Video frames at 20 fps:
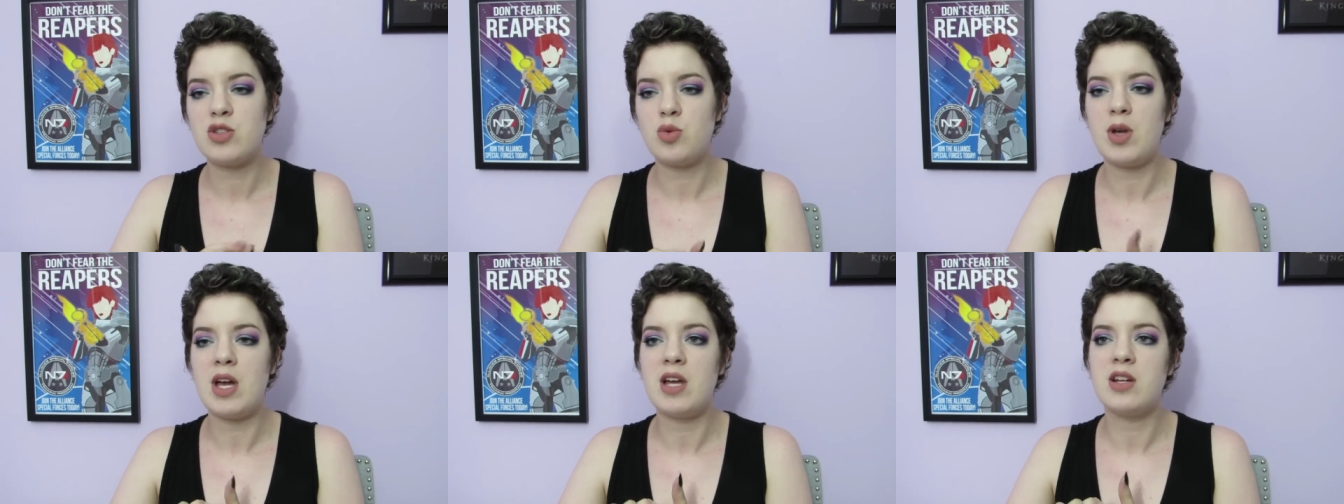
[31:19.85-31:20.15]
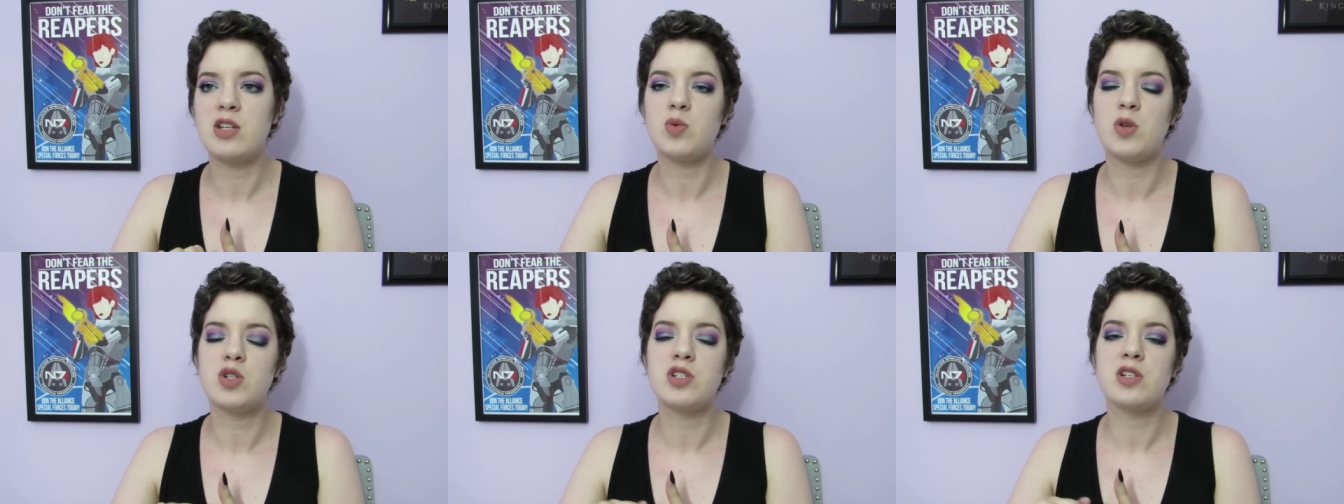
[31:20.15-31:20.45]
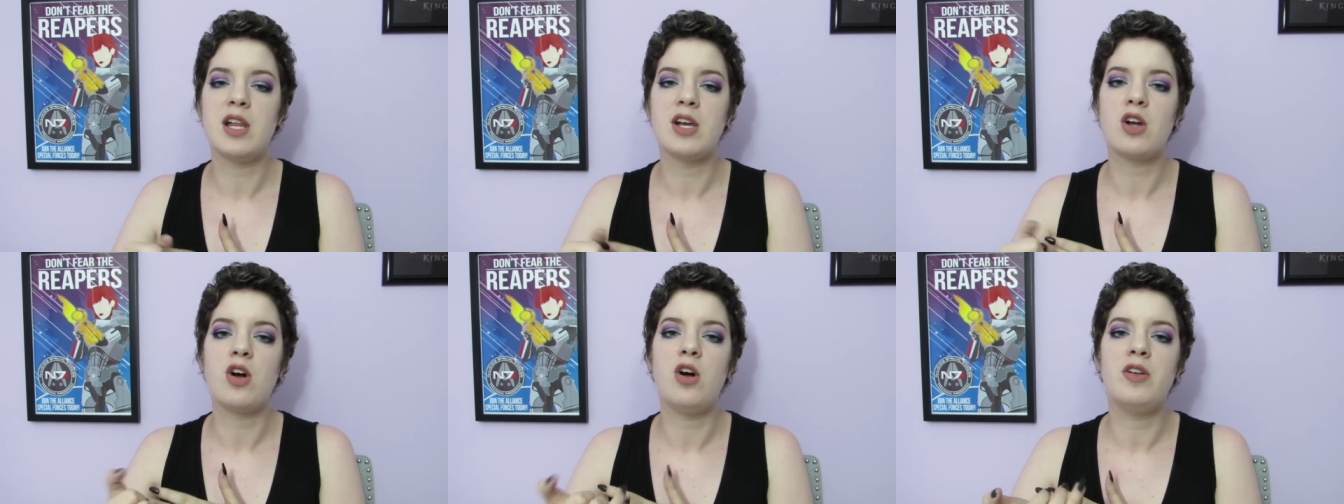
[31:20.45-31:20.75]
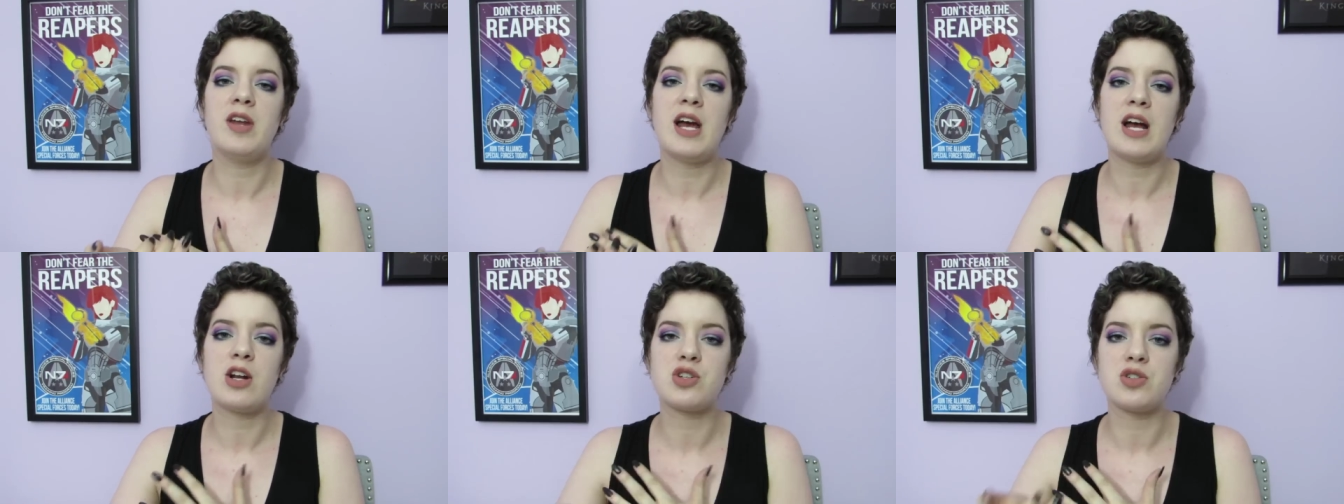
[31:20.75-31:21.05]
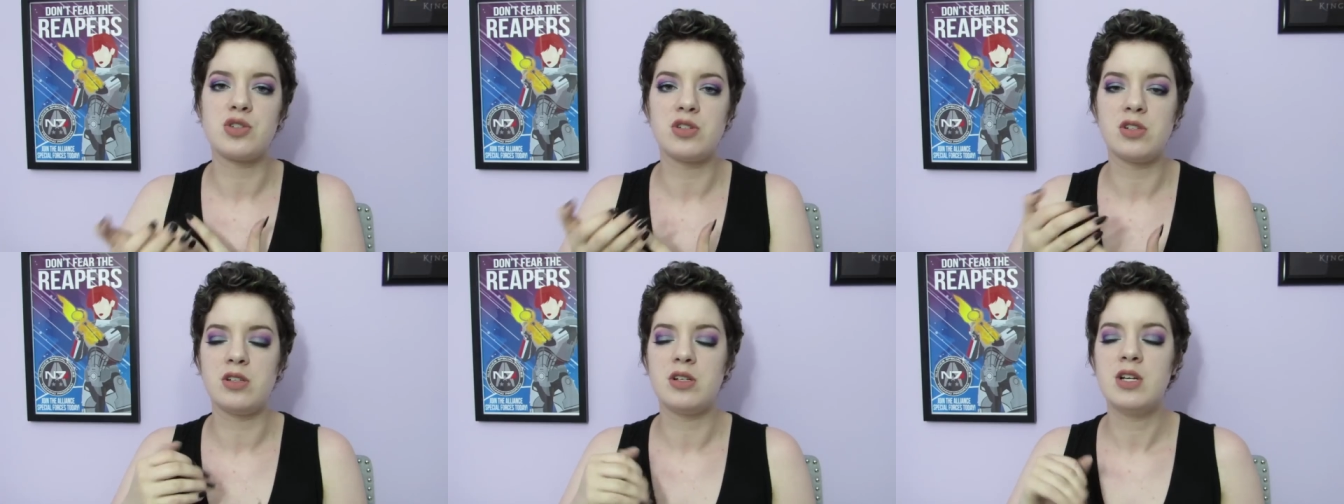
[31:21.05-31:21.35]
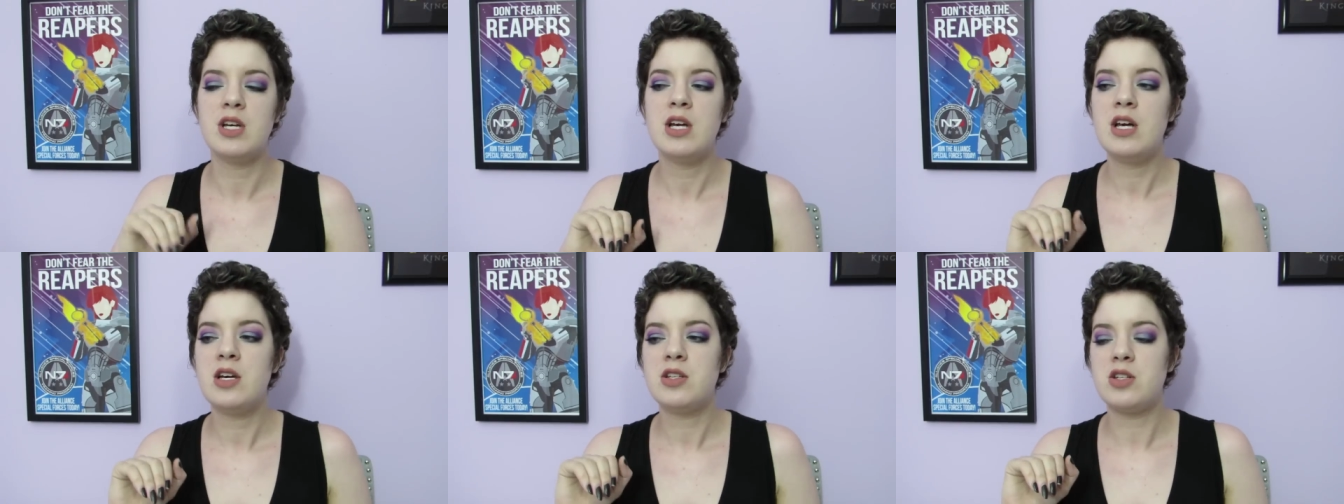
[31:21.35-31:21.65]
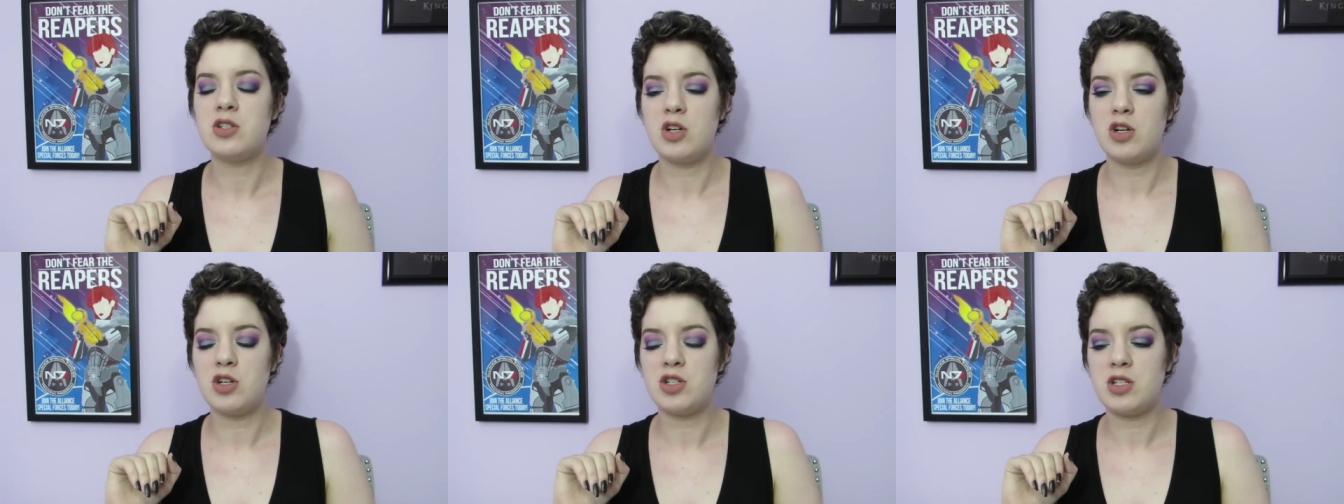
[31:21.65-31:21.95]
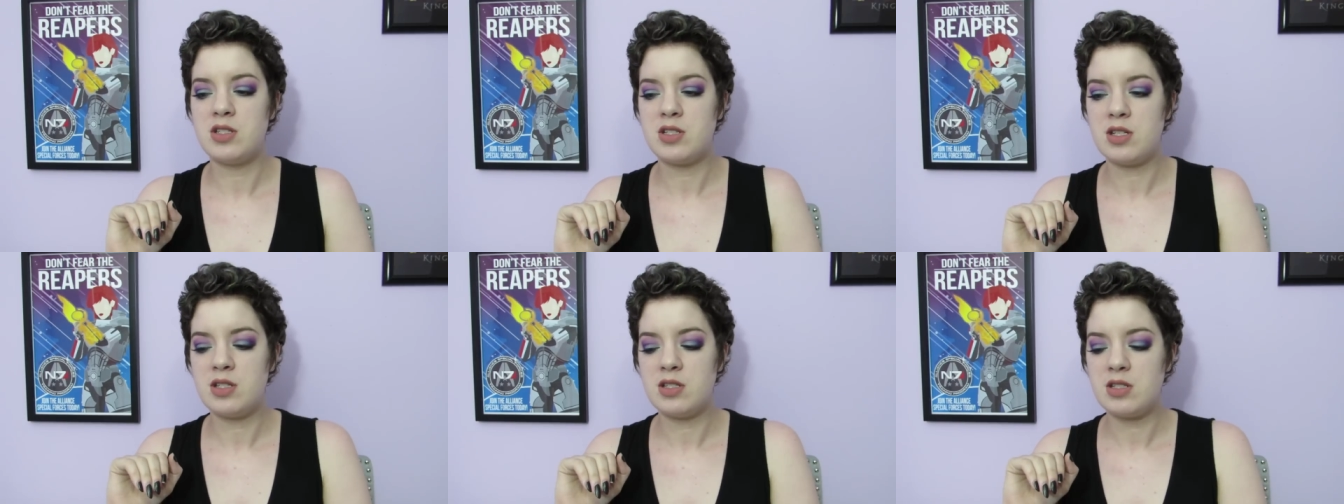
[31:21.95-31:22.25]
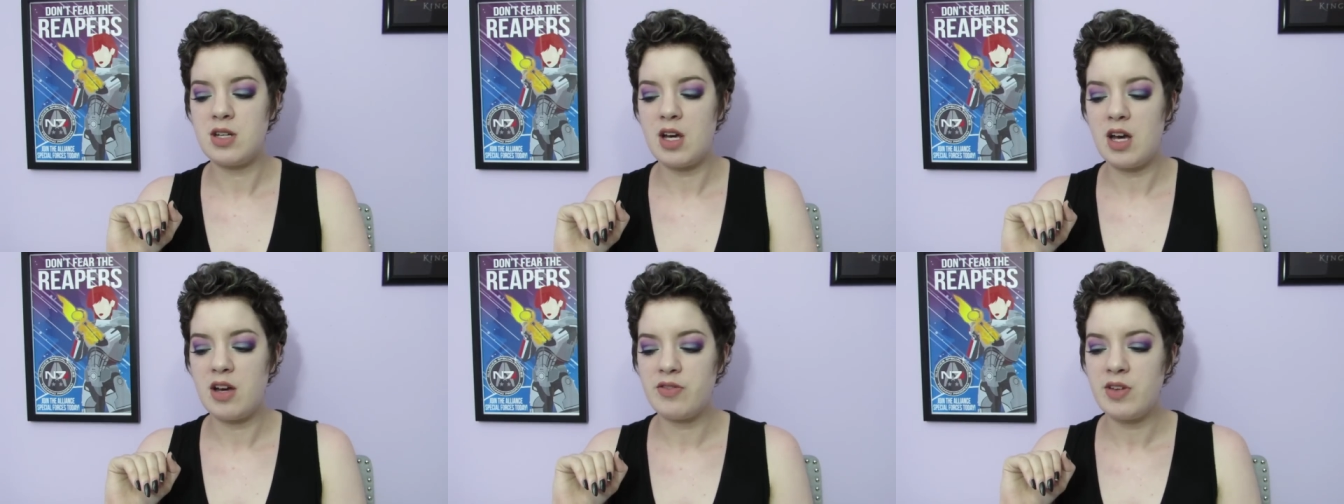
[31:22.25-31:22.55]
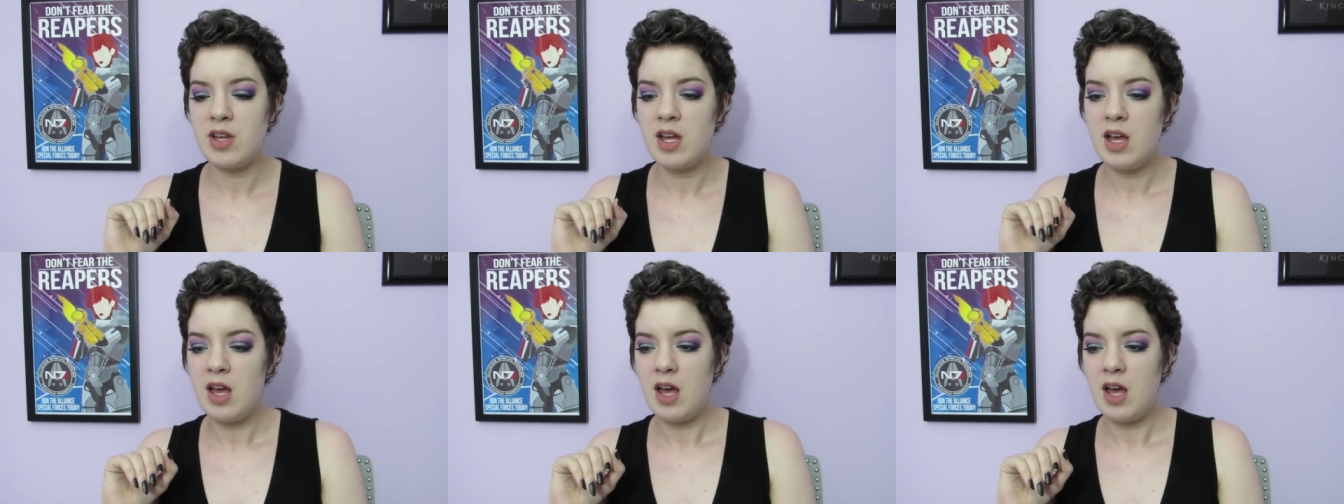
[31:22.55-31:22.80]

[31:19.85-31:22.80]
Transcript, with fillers: so we had to switch to like all natural detergents and stuff.